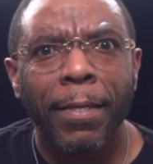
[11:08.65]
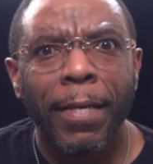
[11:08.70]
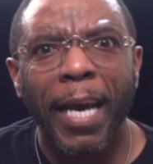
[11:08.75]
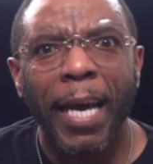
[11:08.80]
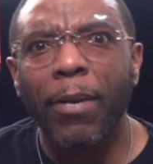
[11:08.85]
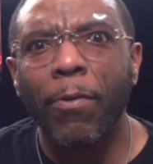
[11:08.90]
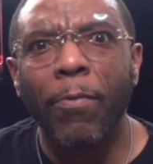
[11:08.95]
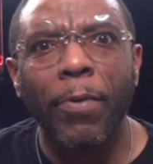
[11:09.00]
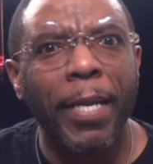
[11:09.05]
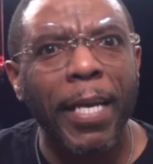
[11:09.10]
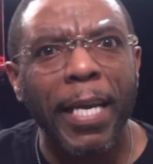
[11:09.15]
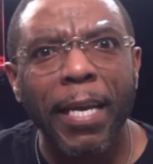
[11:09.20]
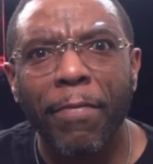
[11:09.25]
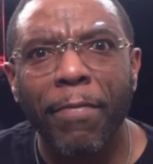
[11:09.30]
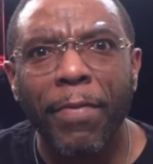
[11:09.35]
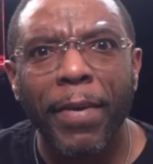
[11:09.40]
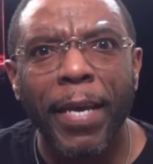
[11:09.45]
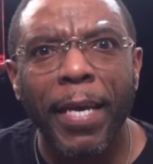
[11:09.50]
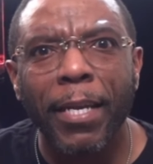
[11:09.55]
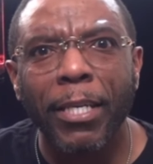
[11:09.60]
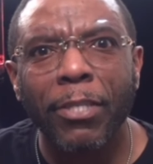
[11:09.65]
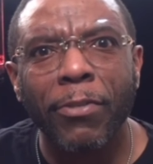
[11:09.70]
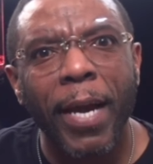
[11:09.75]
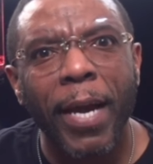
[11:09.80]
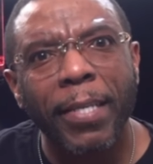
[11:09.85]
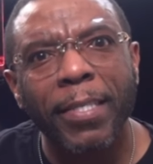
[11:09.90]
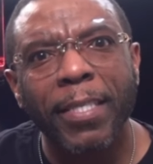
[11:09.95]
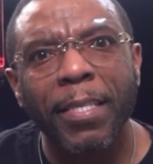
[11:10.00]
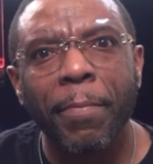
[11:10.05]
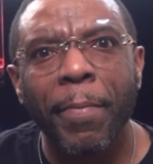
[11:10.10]
I don't care if he ain't
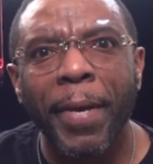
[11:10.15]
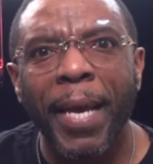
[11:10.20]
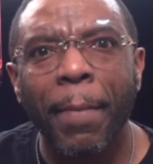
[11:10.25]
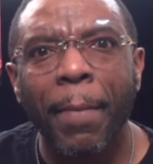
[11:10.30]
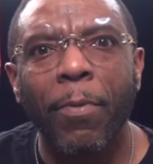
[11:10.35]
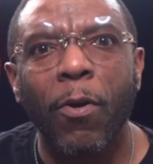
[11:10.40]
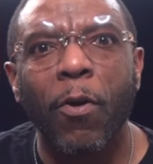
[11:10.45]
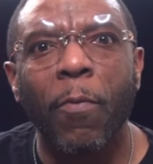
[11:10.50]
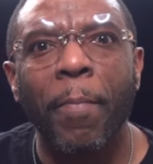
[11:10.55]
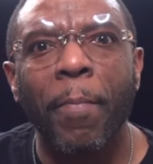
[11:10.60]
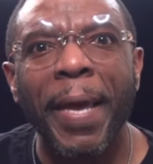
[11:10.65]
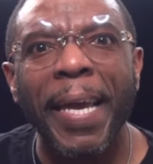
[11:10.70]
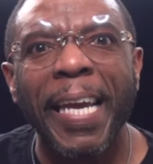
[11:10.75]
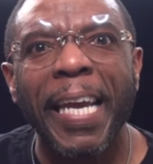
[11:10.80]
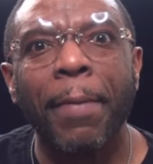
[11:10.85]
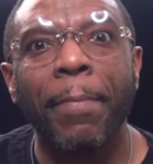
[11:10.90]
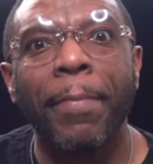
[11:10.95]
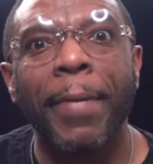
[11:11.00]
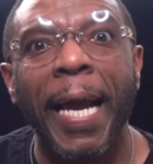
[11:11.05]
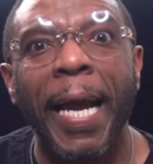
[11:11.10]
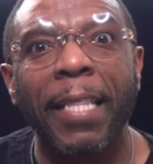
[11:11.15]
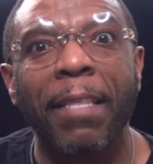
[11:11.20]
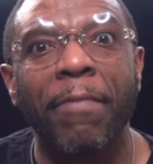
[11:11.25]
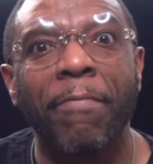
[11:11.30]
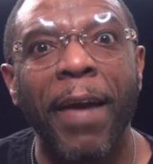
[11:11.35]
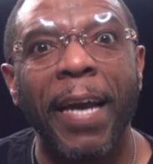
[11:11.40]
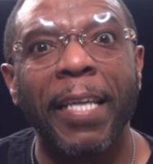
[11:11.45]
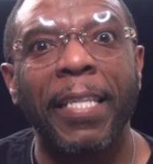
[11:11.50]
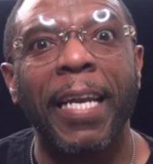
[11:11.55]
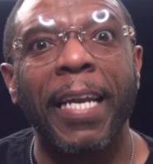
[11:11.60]
attracted to me, I'm gonna make him like the
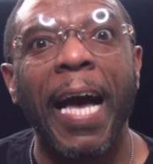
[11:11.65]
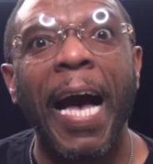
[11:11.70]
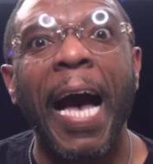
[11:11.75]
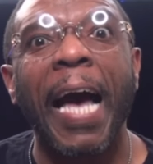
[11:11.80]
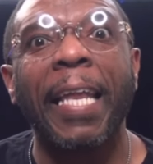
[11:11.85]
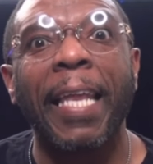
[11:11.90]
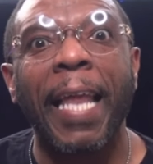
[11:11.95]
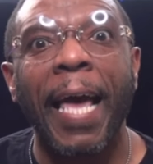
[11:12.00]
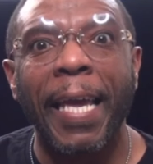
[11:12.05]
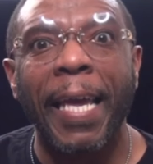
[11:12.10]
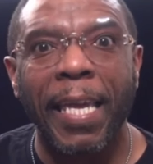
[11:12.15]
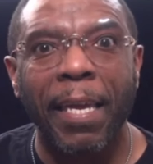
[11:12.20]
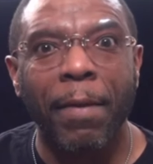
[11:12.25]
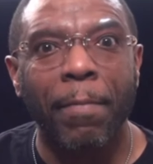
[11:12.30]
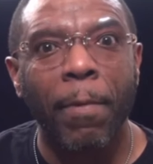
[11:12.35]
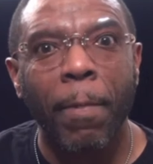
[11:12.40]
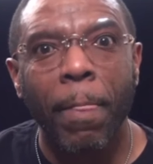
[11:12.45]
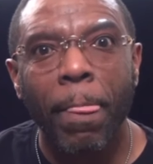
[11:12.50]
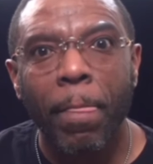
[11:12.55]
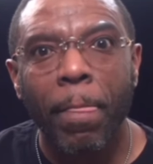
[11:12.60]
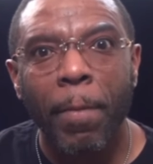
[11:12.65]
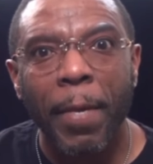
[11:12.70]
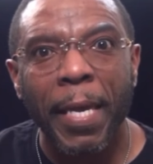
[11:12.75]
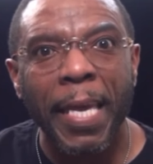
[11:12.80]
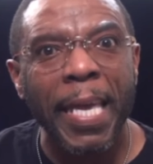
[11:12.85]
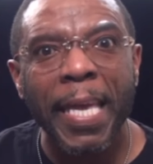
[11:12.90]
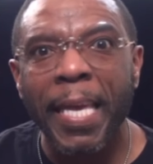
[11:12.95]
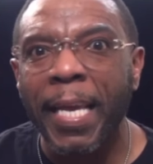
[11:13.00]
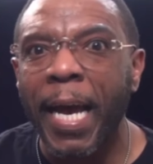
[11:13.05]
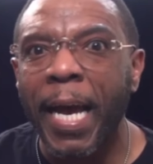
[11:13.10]
fact that I like you.
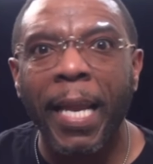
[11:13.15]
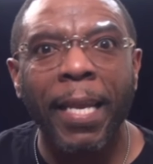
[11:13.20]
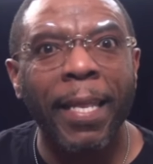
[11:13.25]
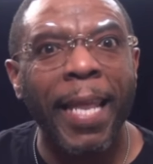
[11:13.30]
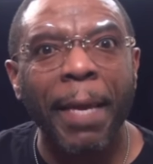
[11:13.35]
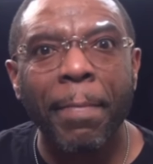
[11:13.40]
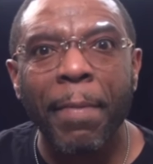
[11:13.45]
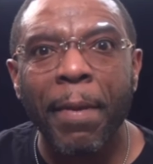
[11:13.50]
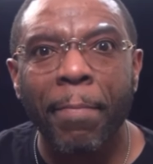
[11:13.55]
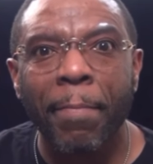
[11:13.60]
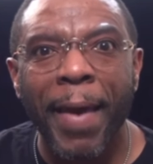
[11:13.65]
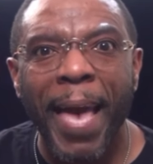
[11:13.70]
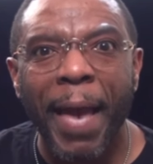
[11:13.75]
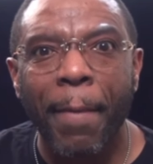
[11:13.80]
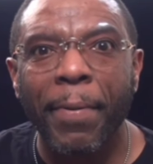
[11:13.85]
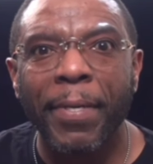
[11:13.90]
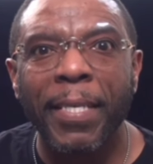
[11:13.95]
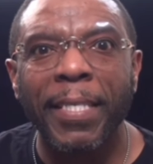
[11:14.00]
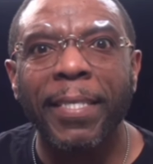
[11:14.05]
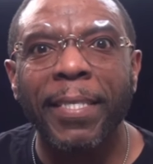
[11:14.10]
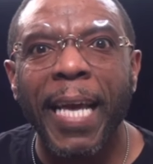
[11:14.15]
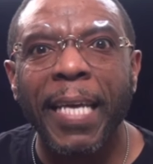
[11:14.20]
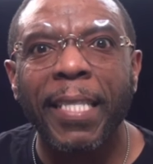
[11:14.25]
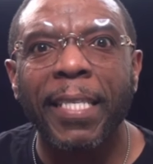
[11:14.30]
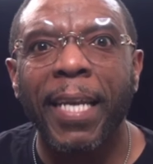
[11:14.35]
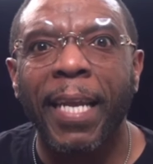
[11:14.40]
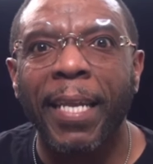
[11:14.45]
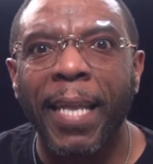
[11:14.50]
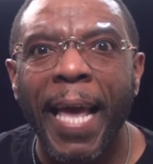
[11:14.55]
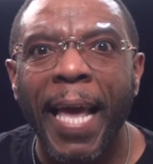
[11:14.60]
He ain't gotta like me back, but just like
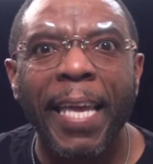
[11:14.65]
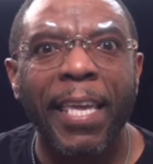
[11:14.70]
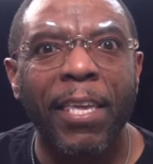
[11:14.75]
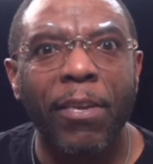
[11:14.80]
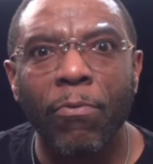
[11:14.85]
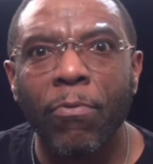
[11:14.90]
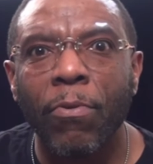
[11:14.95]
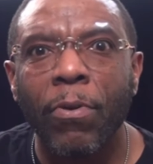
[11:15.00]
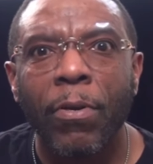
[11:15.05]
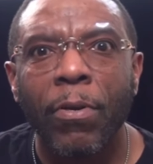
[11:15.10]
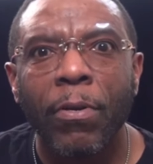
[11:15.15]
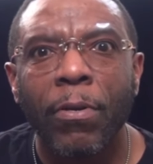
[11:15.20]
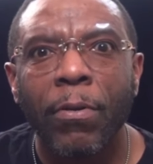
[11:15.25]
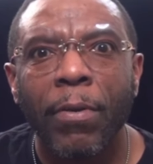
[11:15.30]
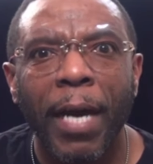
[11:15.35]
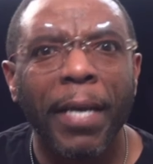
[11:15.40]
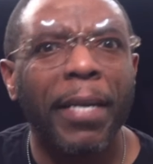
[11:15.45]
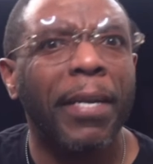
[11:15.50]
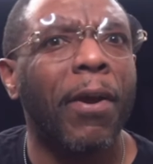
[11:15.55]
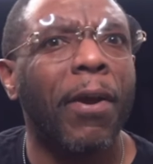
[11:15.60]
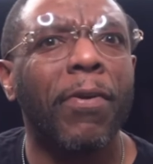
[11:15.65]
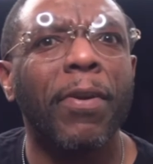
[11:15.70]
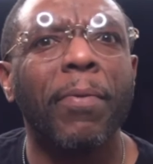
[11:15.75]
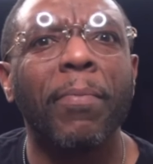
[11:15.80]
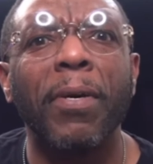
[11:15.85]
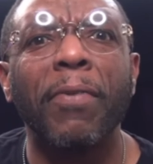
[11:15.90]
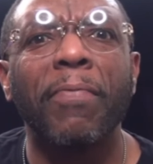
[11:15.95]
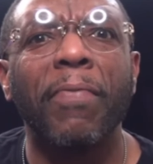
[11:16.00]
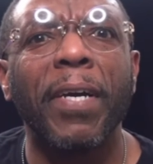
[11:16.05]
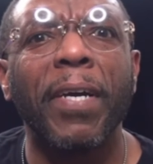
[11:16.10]
that I like you. I done heard a
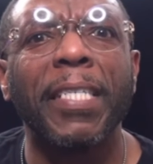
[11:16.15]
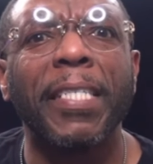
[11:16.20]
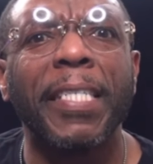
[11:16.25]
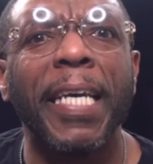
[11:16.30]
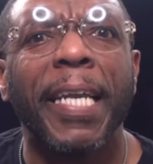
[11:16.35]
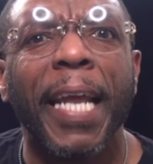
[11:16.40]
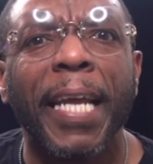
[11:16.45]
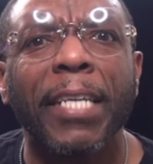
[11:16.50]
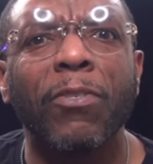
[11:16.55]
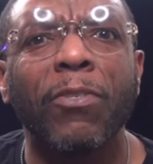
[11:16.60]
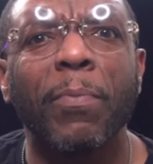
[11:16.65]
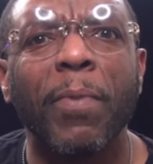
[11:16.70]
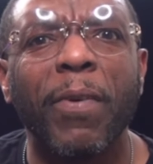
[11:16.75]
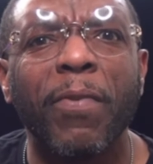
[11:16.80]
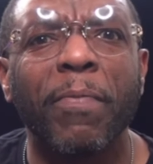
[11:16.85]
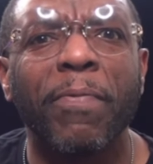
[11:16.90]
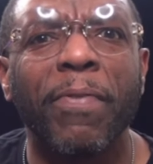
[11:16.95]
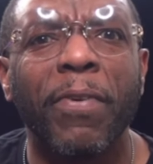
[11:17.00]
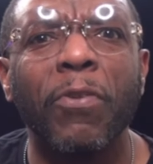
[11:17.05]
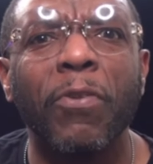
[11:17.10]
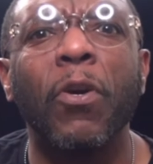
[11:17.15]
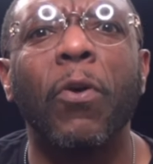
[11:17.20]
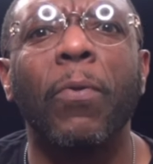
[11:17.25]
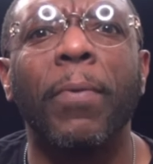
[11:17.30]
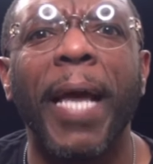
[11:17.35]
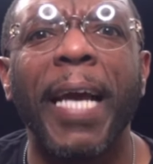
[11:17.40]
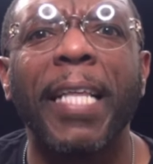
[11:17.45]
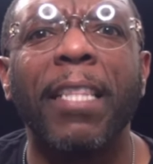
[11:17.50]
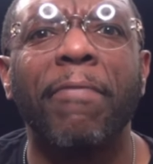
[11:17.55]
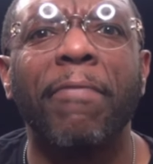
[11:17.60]
motherfucker say that to him before. You
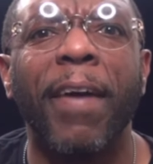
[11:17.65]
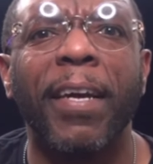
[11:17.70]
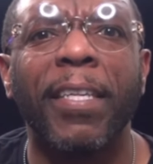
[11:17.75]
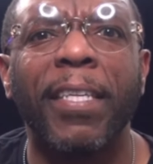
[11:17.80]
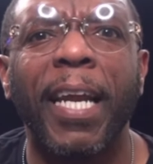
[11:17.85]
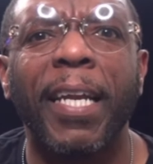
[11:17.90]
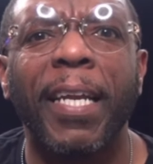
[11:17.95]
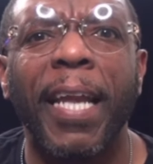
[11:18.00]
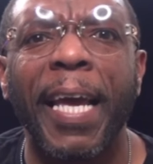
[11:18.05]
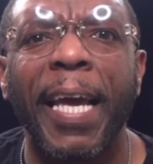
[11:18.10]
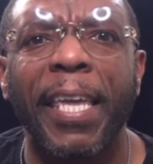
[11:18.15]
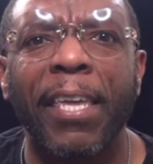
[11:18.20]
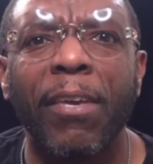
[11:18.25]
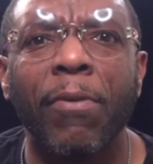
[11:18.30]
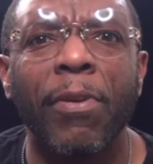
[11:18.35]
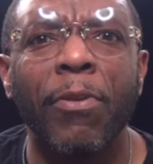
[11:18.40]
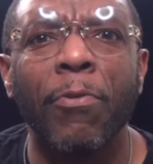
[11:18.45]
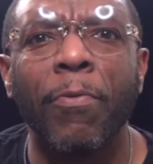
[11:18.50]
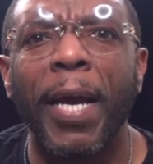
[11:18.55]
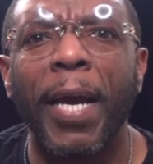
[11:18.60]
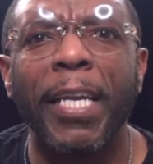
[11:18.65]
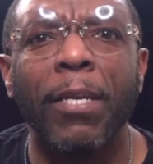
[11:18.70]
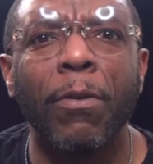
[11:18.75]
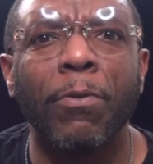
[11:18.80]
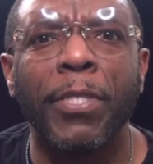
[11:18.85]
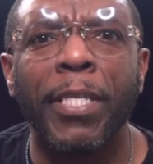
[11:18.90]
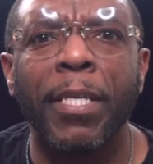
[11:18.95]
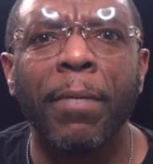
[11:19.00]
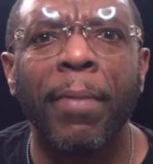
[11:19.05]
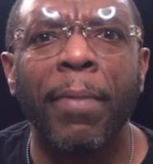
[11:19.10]
gonna like the fact that I like you and you can't
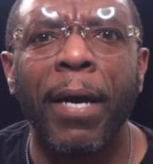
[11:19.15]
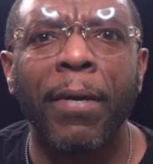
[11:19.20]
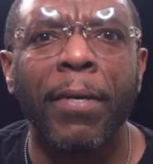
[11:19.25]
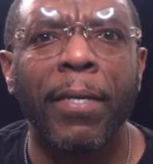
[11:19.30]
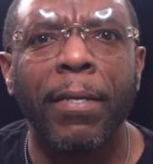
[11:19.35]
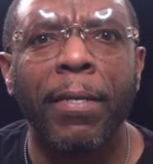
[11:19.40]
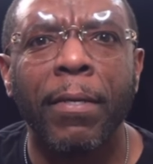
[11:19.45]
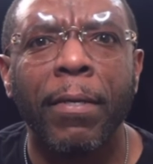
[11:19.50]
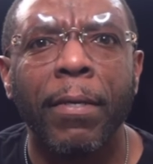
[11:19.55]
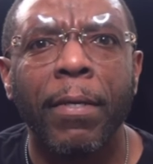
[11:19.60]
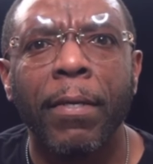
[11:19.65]
do shit about it.